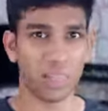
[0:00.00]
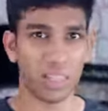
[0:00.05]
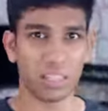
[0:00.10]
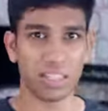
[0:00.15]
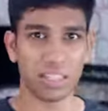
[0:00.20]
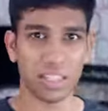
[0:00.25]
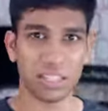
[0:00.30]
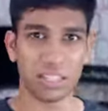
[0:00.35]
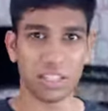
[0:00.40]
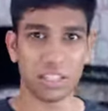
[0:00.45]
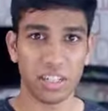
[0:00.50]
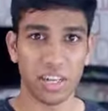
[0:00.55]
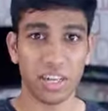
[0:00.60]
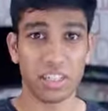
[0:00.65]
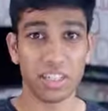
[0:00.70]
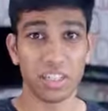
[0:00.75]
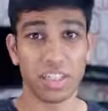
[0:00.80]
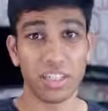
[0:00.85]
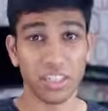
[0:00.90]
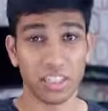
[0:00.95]
This
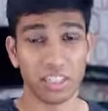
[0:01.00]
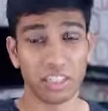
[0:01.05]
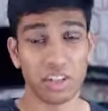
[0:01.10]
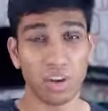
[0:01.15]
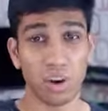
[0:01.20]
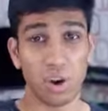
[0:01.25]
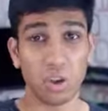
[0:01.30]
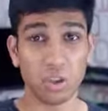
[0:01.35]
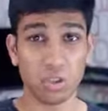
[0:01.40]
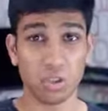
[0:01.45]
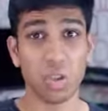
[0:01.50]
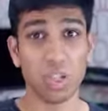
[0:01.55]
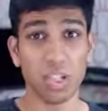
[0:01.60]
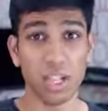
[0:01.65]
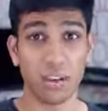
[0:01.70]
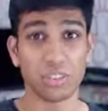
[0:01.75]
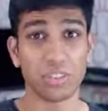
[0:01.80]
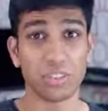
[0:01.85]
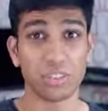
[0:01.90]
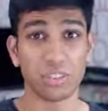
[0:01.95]
interconnected nature also
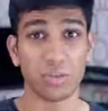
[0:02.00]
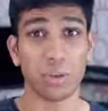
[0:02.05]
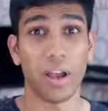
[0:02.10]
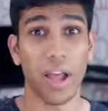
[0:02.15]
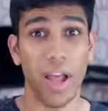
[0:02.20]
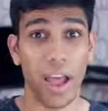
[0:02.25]
allows us to